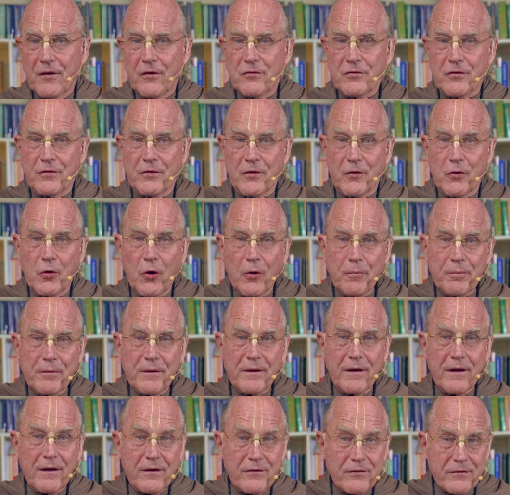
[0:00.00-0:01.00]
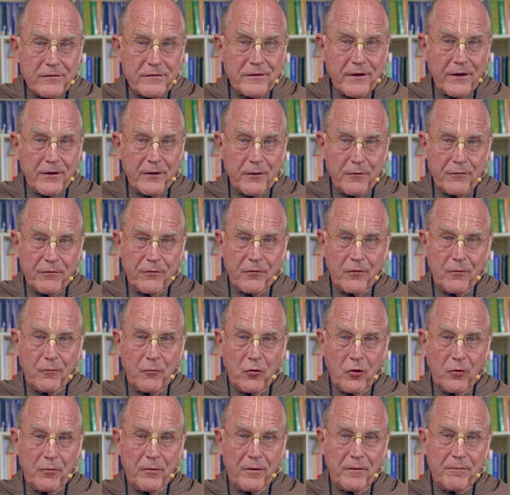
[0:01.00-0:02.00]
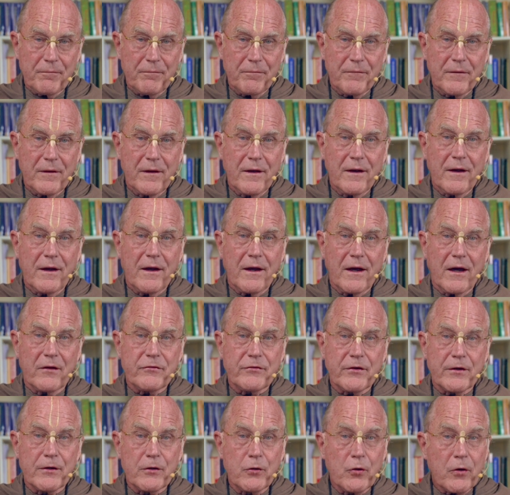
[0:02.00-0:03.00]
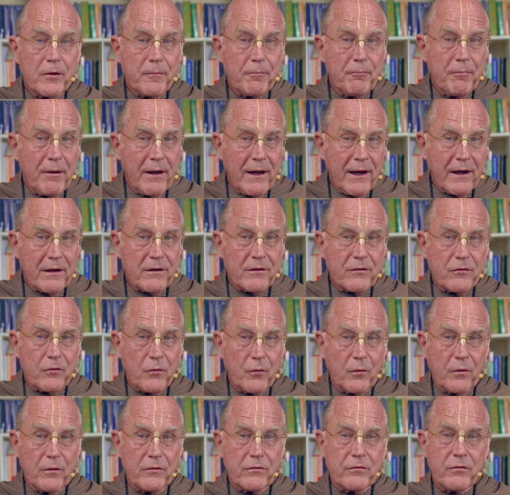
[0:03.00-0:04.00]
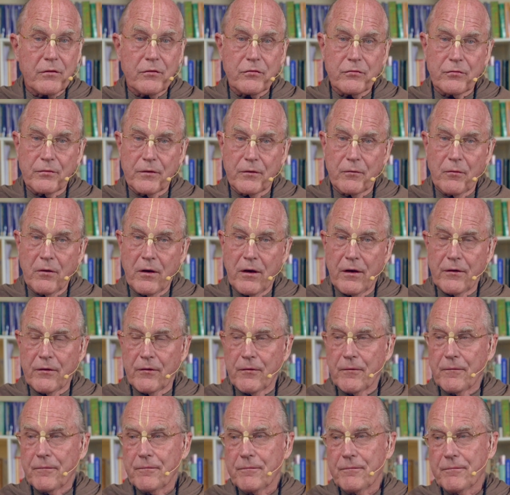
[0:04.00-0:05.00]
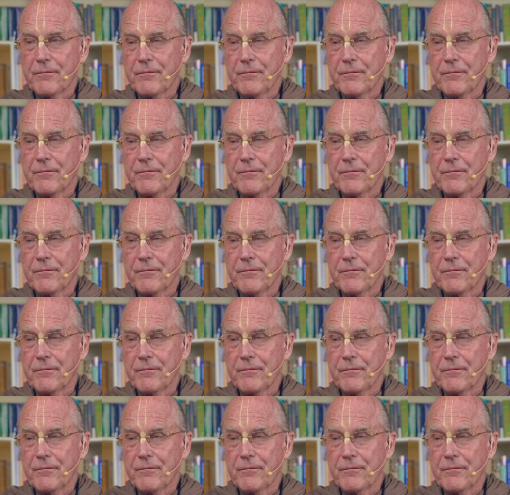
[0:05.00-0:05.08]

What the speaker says: So the gopi hesitated for a moment, and she looked back towards Sri Radha,